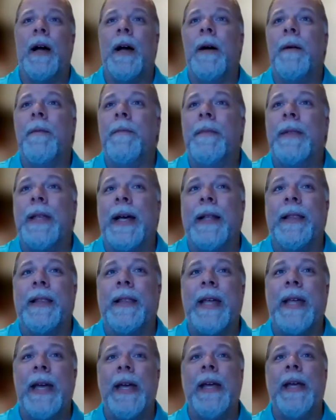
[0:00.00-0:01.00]
um, that
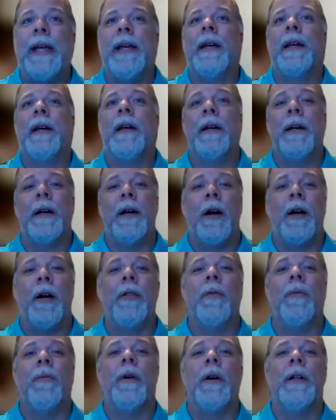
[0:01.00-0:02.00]
they are
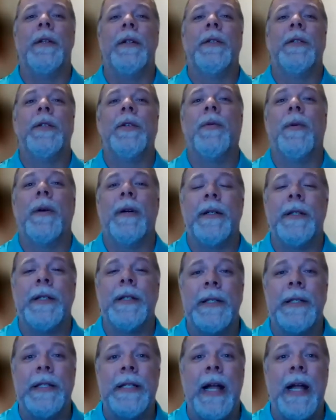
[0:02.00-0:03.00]
the ones who are
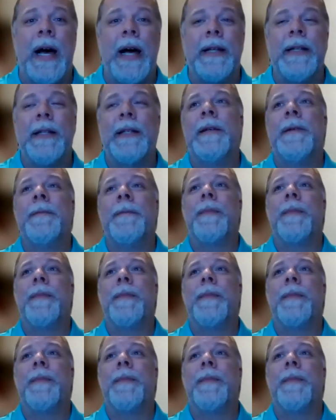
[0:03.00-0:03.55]
just not